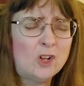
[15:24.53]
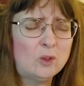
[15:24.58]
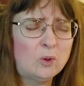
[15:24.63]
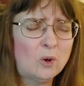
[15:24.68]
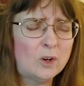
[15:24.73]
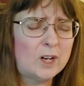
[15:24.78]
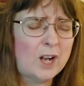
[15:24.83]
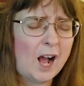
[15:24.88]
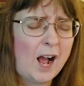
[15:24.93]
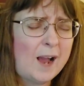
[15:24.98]

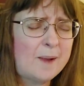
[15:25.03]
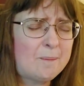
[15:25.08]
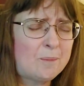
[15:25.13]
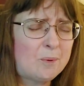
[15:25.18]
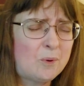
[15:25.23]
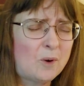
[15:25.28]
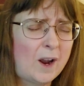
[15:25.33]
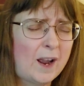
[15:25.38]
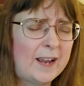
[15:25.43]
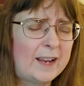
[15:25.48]
Lord, I
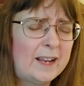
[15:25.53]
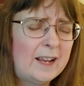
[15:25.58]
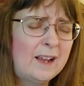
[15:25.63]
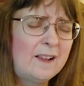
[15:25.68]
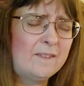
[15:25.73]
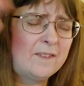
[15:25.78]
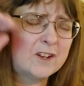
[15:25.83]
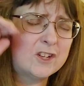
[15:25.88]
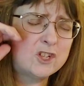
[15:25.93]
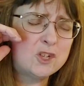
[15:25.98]
pray
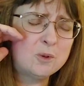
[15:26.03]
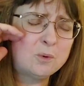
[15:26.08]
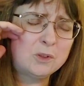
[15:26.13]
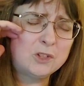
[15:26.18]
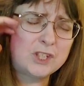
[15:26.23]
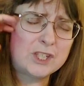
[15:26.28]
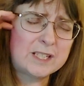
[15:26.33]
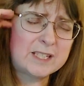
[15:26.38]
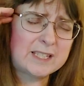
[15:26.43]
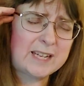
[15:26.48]
that you will
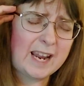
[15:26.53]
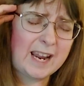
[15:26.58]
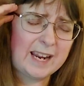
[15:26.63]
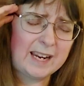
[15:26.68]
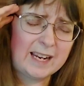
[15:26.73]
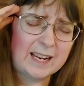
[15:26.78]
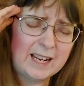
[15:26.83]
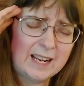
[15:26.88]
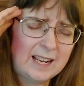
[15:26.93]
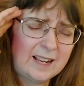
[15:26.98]
just
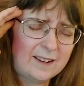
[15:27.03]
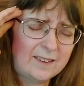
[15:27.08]
take